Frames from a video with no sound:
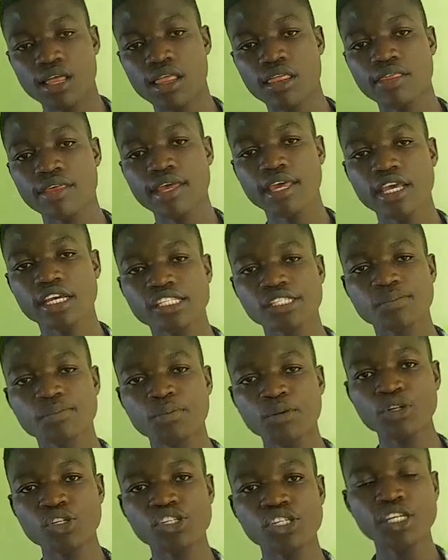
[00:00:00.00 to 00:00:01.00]
the
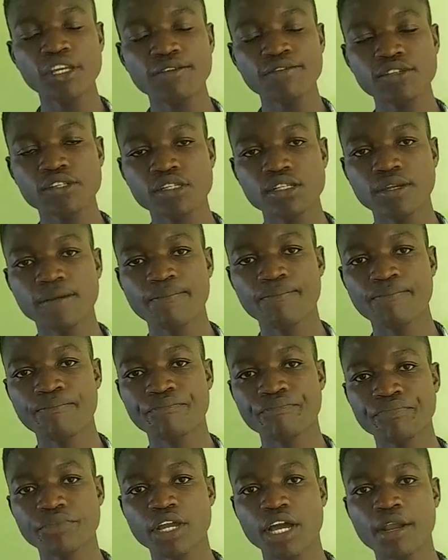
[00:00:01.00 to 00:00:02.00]
explosives
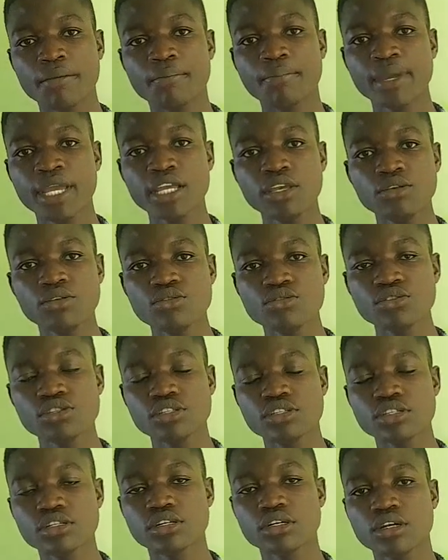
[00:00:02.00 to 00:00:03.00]
are being used
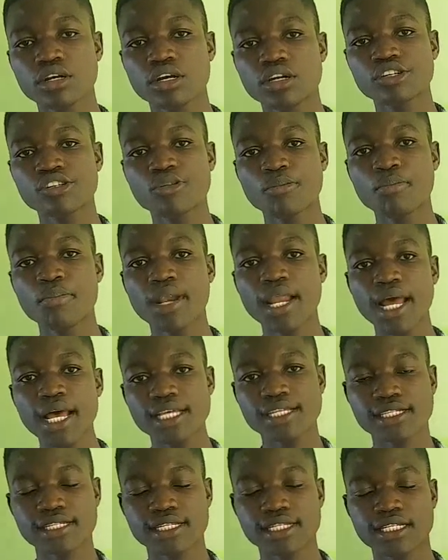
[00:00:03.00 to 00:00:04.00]
to
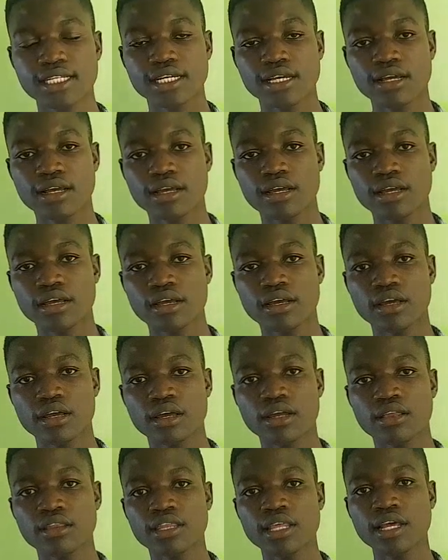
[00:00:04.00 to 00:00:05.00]
blast
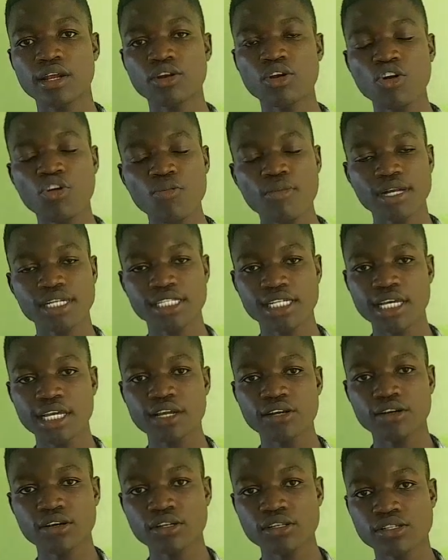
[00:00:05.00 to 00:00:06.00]
the rock
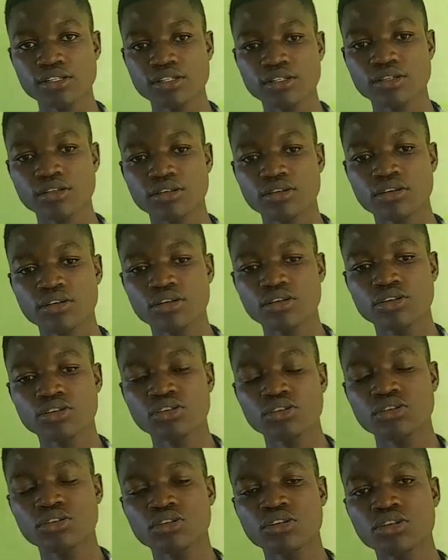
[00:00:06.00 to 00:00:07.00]
materials
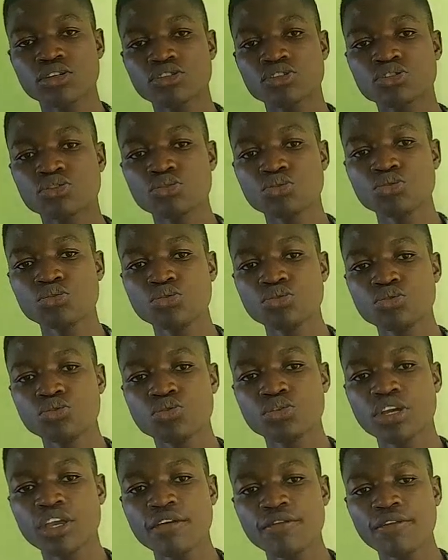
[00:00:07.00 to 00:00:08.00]
to
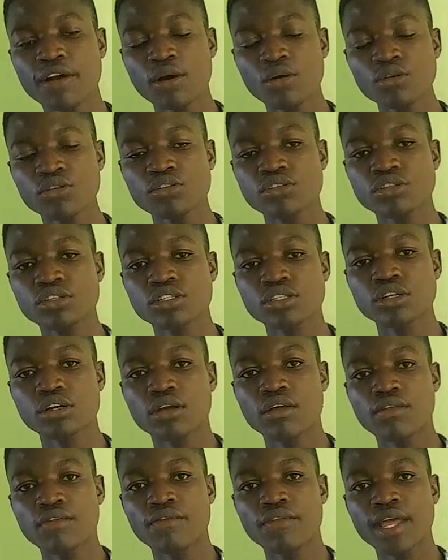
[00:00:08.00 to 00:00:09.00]
give out
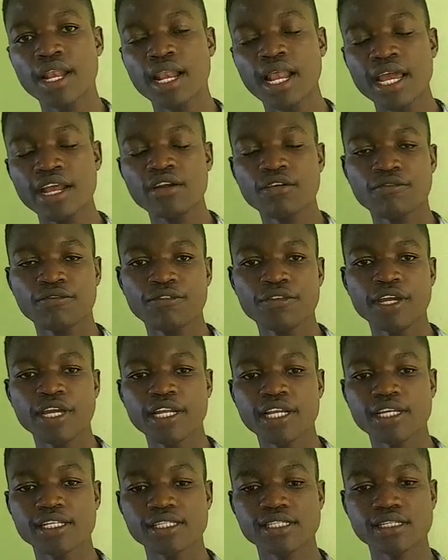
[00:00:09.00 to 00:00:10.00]
the line of
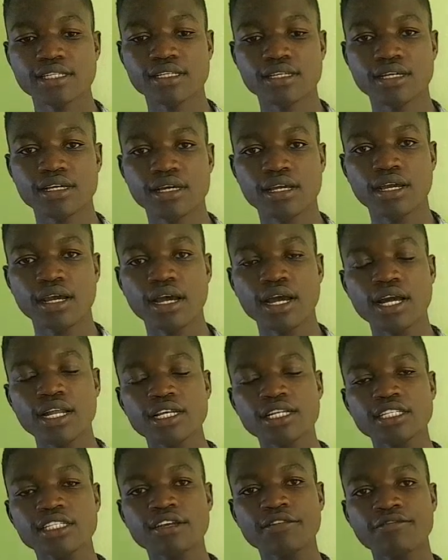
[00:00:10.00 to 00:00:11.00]
weakness, and
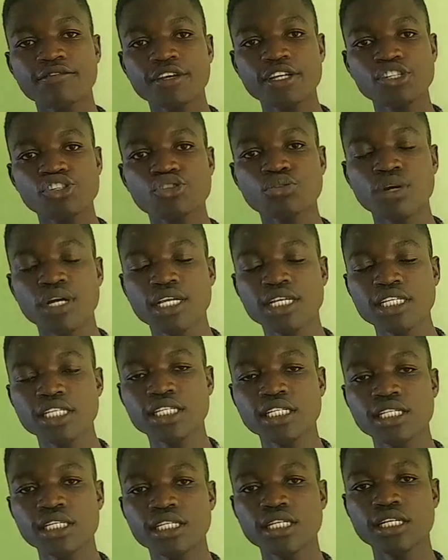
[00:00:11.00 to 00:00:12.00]
it
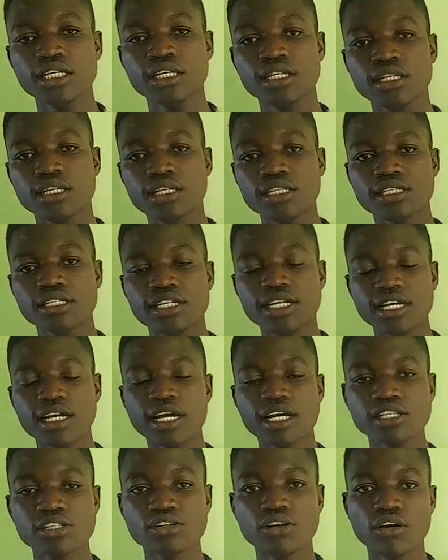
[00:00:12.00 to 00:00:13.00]
eventually
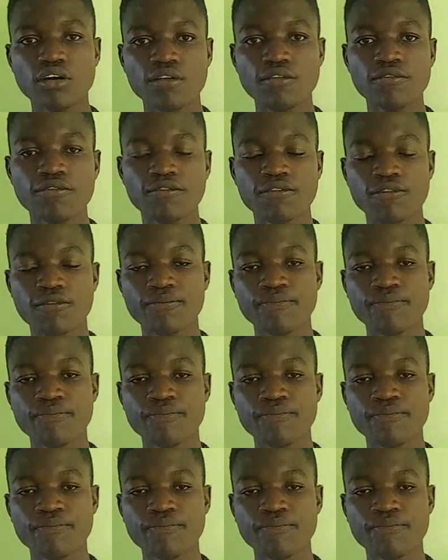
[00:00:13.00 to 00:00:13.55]
triggers off